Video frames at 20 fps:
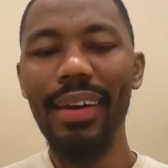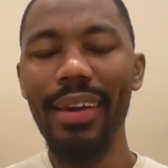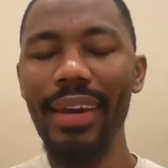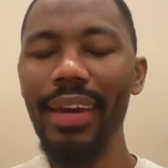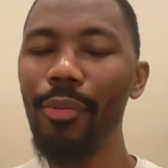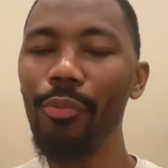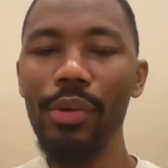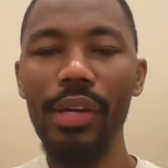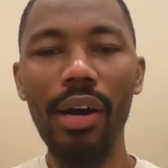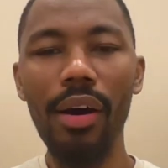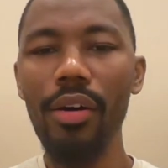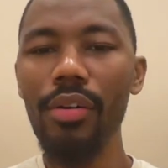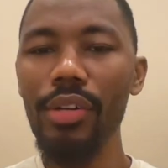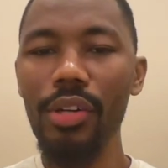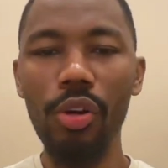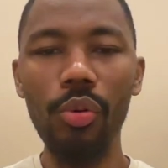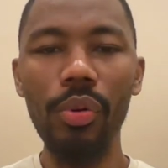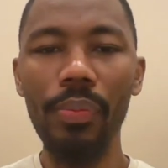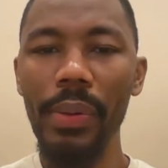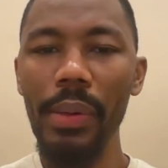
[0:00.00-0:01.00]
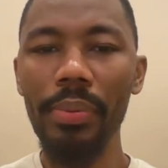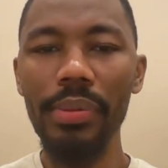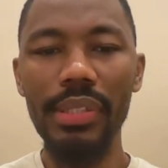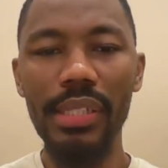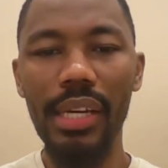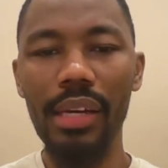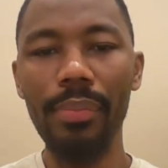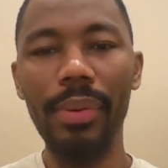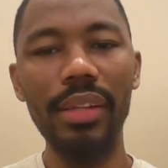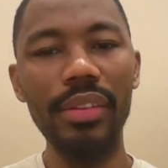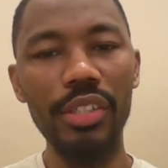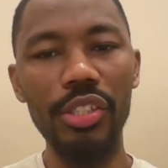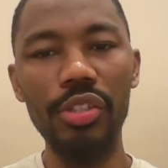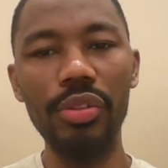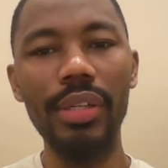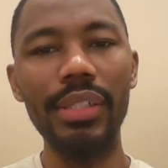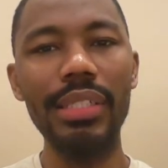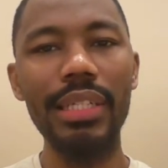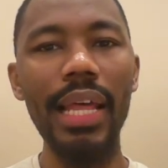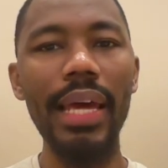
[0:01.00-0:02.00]
And we all know what people say about the
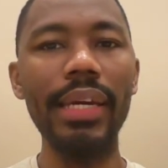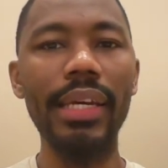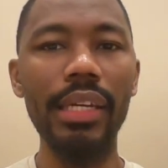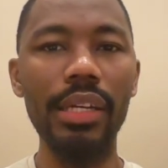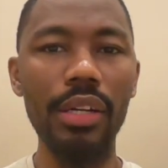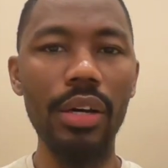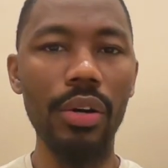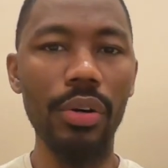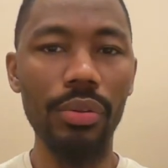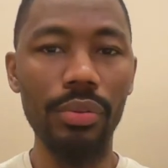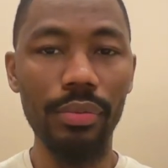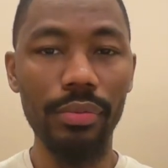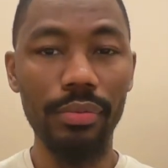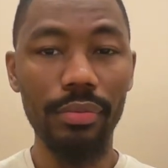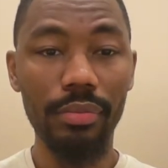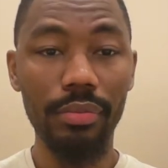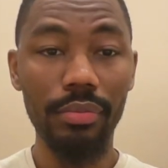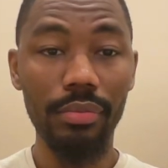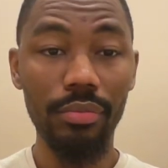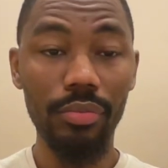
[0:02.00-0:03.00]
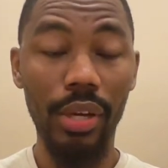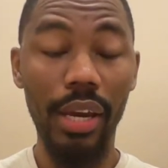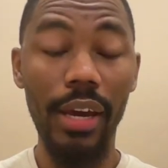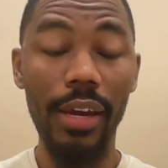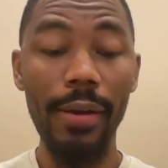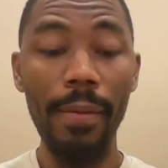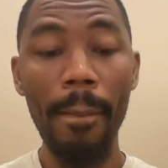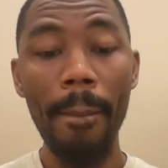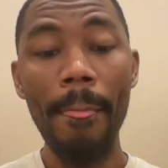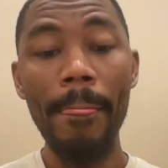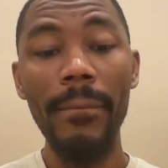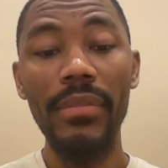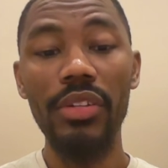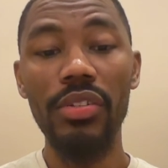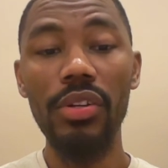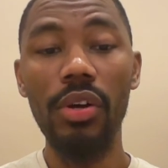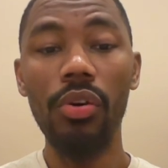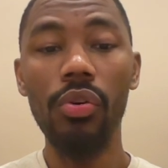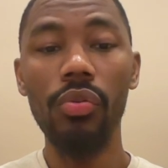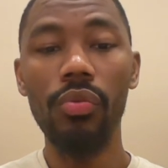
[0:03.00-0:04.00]
trust, like, and know, okay?
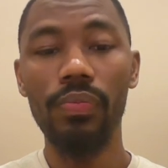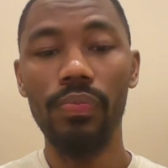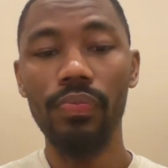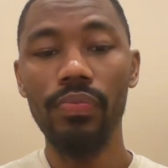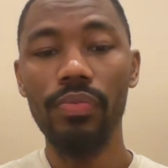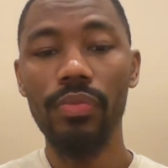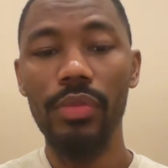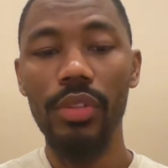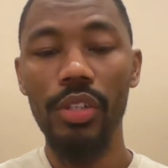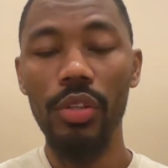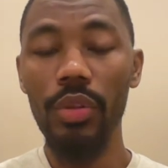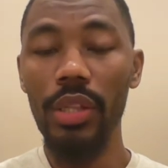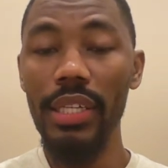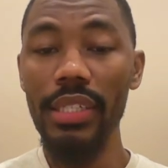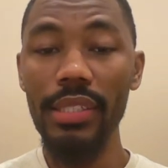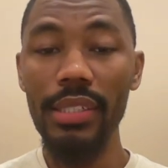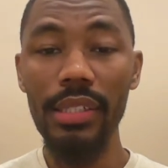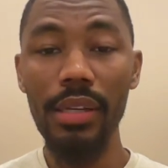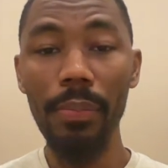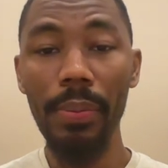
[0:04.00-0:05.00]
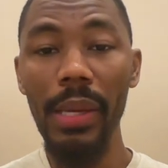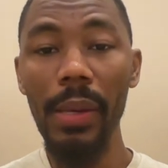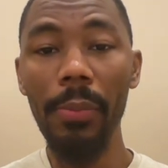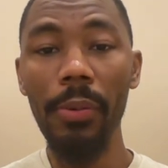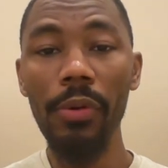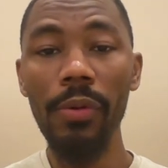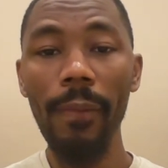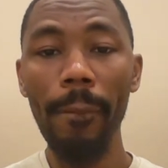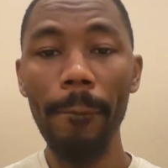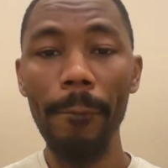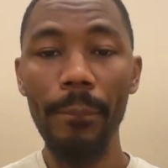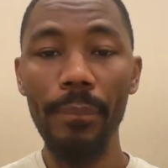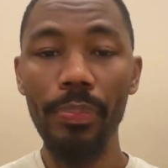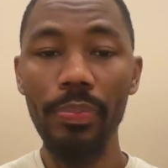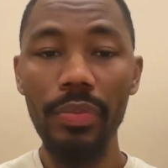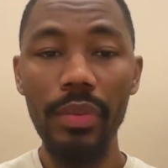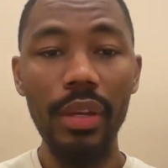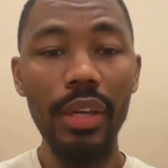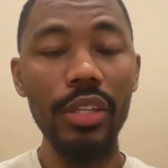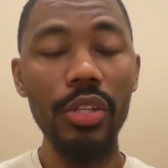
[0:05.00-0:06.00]
So you listen to people,
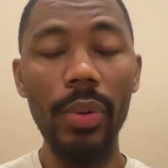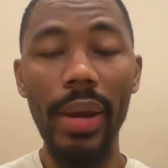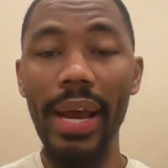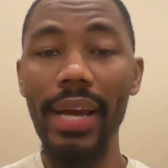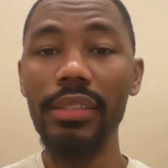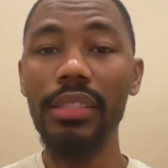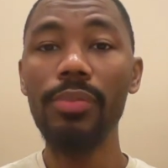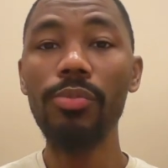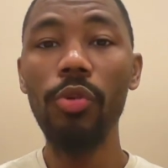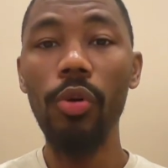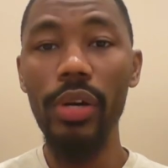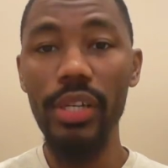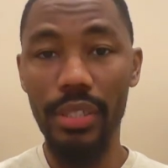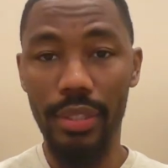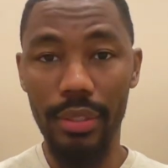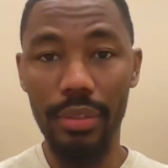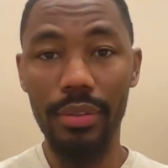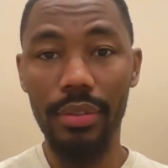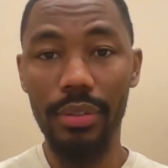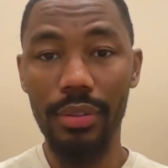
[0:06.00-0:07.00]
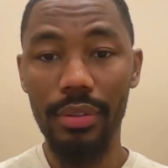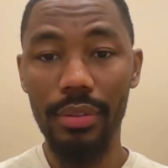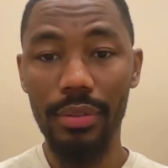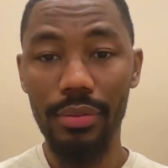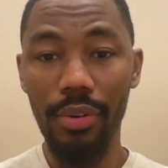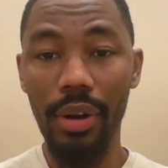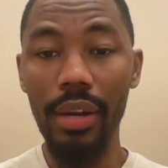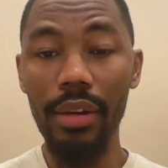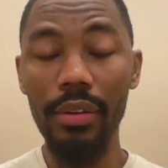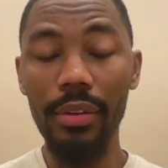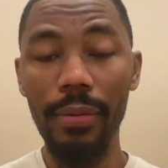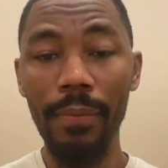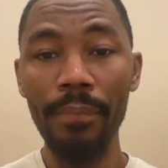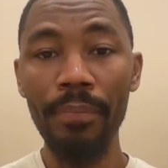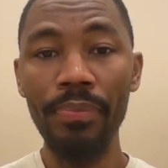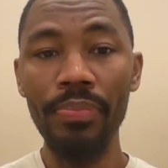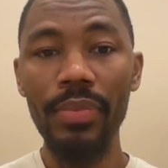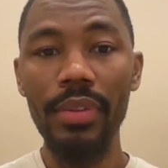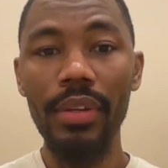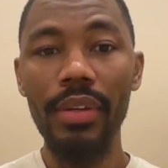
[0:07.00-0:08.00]
you ask them questions, right?
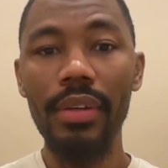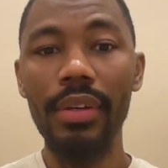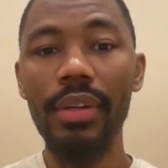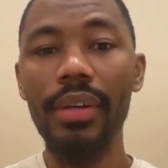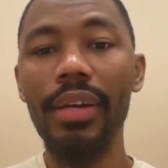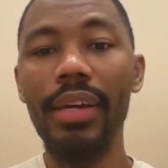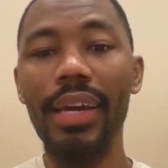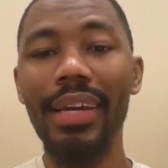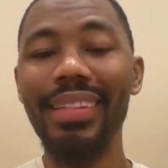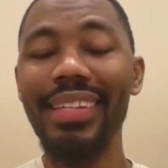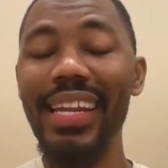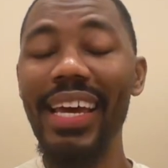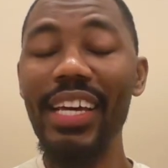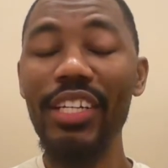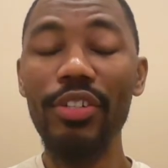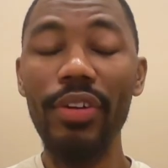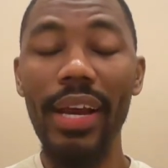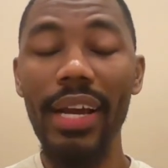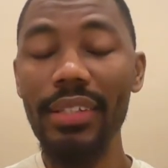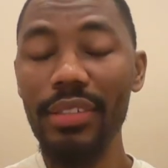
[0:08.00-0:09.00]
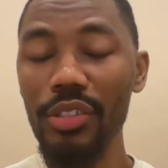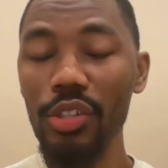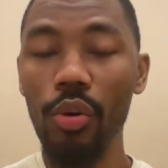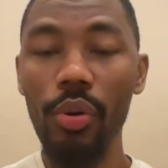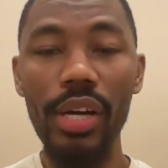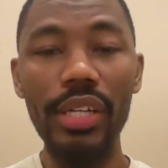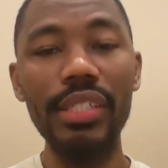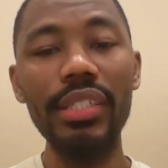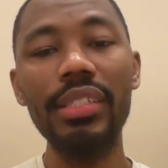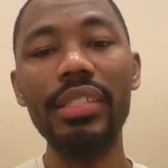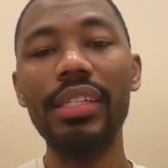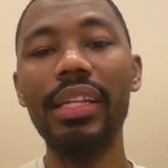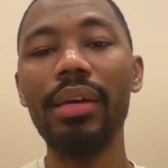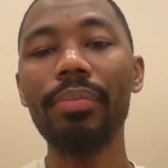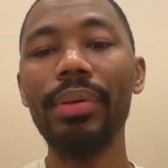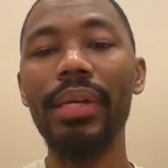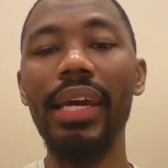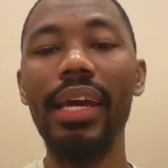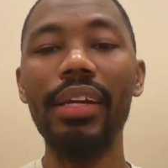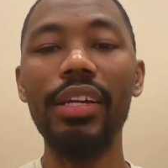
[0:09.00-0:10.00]
And then as you're asking the questions, then they
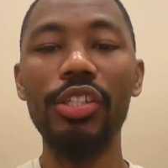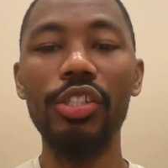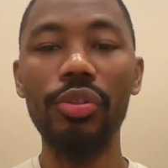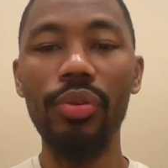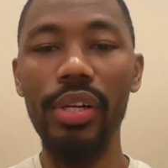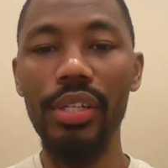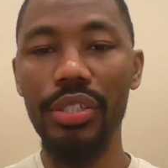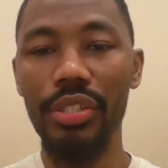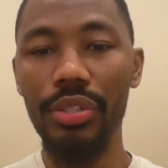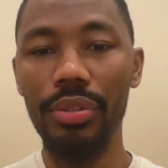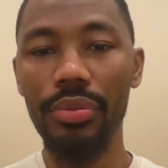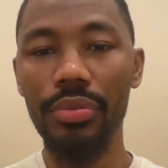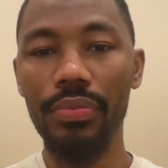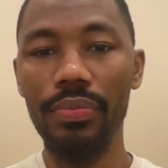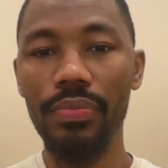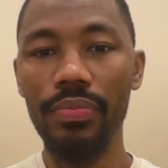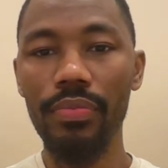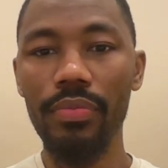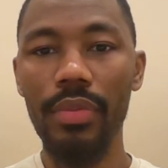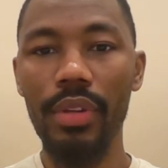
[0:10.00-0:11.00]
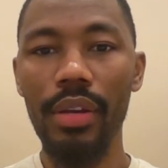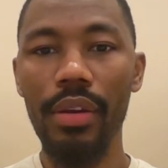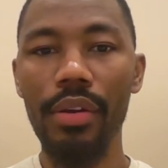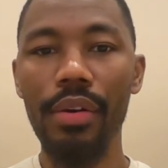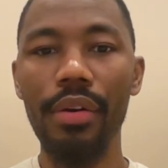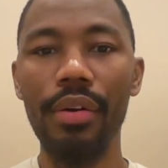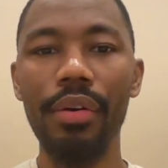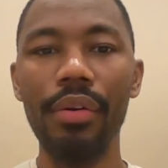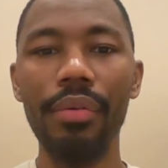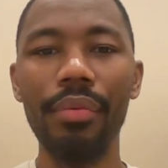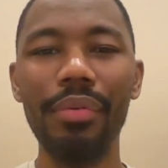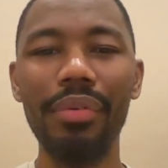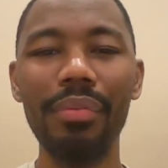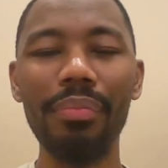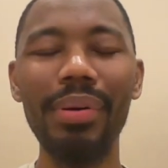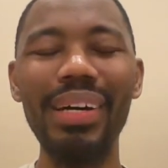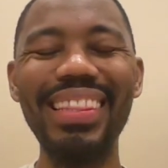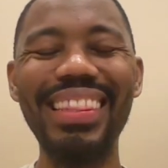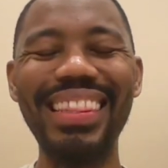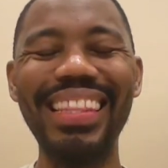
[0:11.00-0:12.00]
begin to trust you.
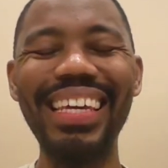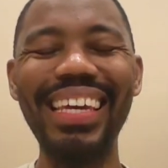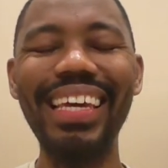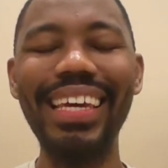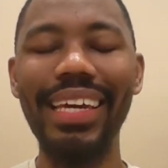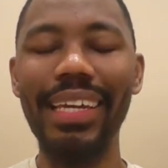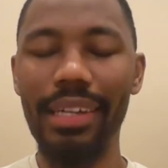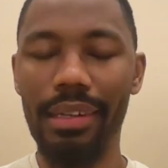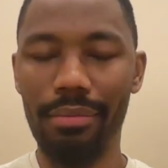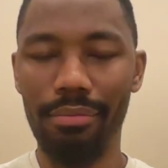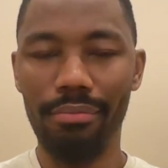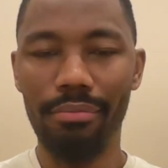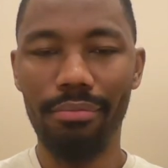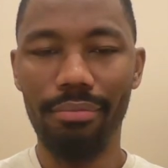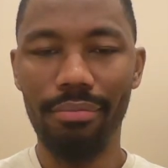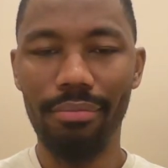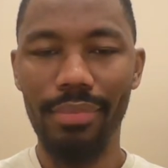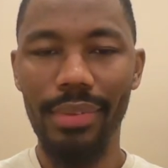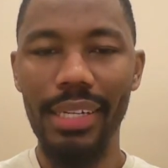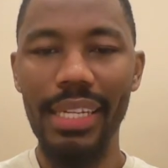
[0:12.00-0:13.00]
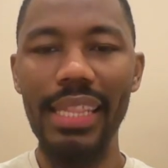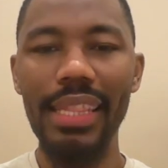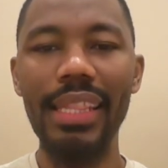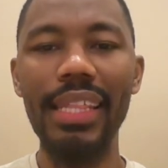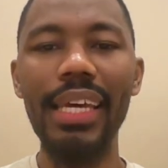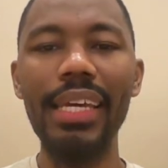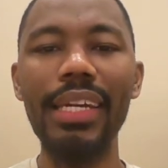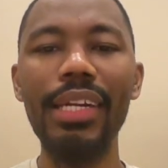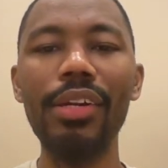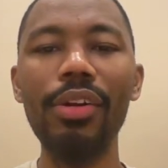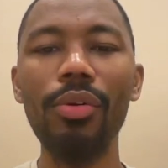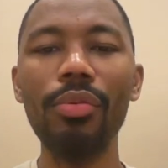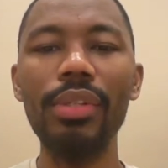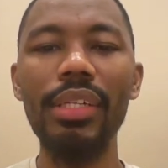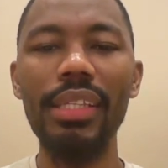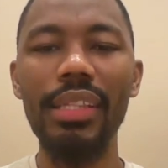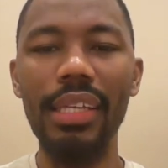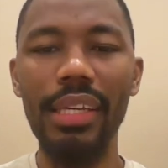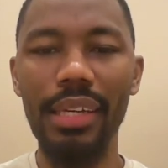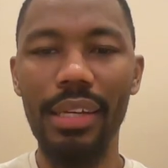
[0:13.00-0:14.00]
But then and only
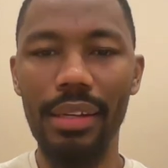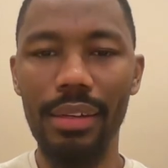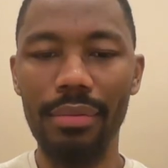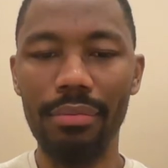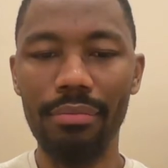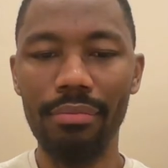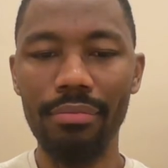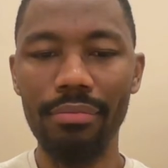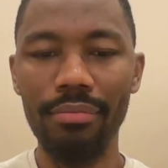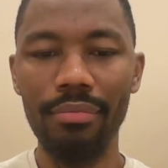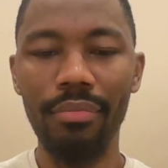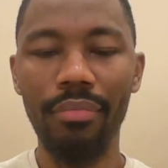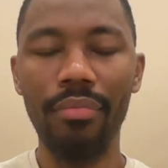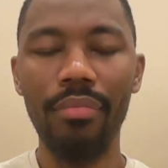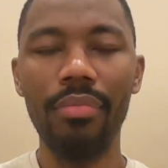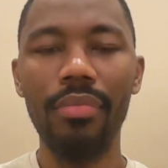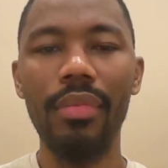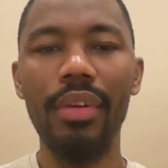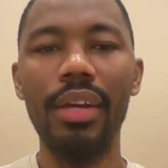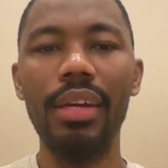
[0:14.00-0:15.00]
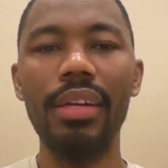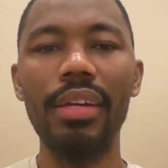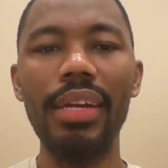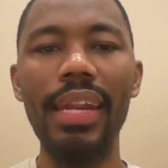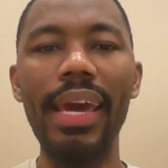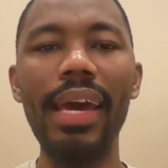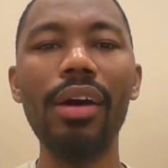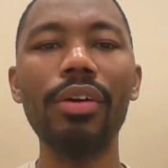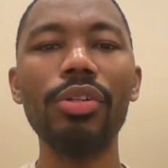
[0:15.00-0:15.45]
then, now